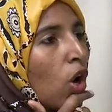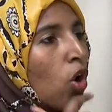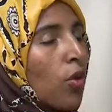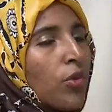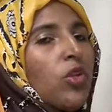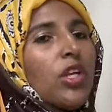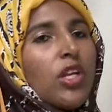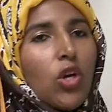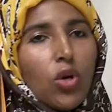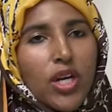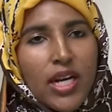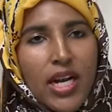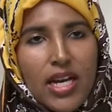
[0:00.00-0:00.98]
Community
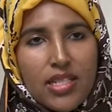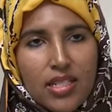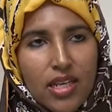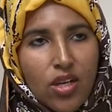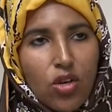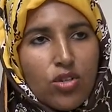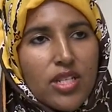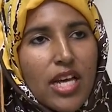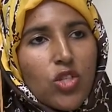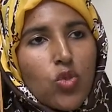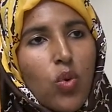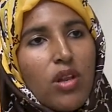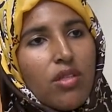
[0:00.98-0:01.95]
organizing, because
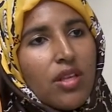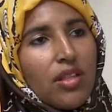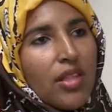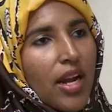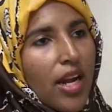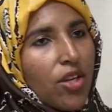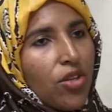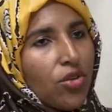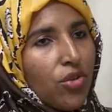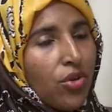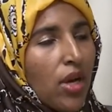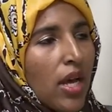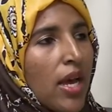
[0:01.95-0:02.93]
that's one thing that I
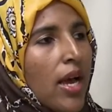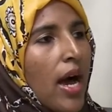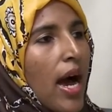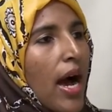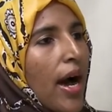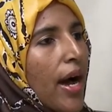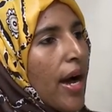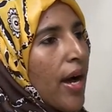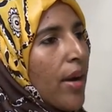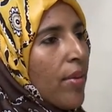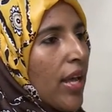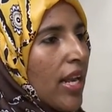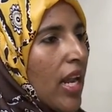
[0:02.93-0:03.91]
do
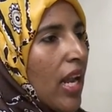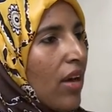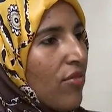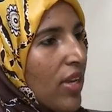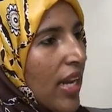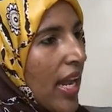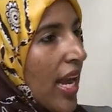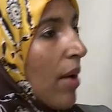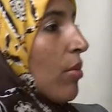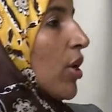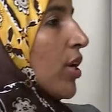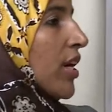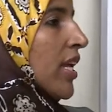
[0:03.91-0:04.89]
um, and I love it, and I'm
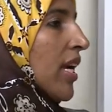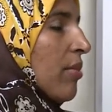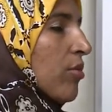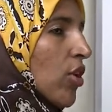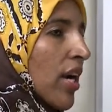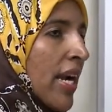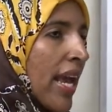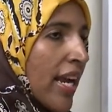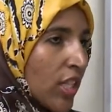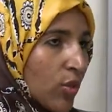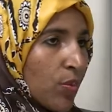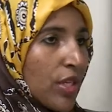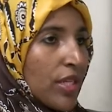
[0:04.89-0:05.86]
learning. I'm not an
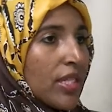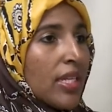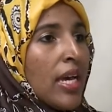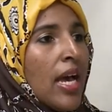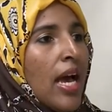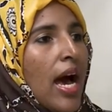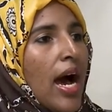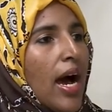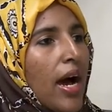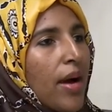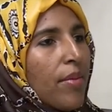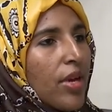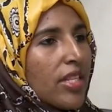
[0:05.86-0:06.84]
expert.
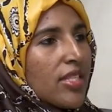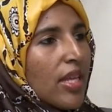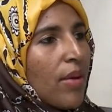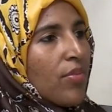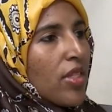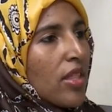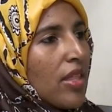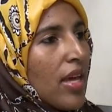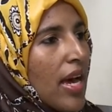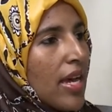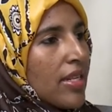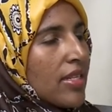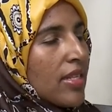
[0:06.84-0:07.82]
Um, it's something
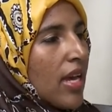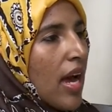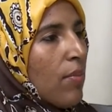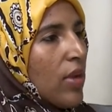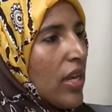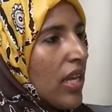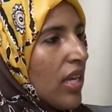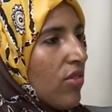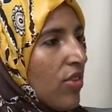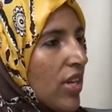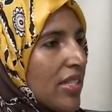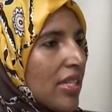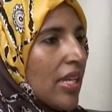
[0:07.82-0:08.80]
that I believe
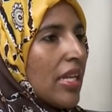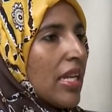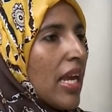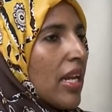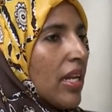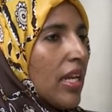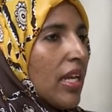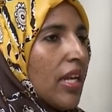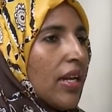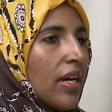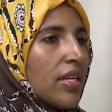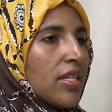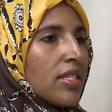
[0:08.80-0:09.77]
it's innately
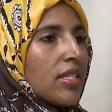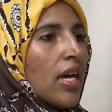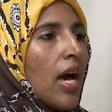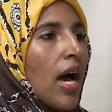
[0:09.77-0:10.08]
in us.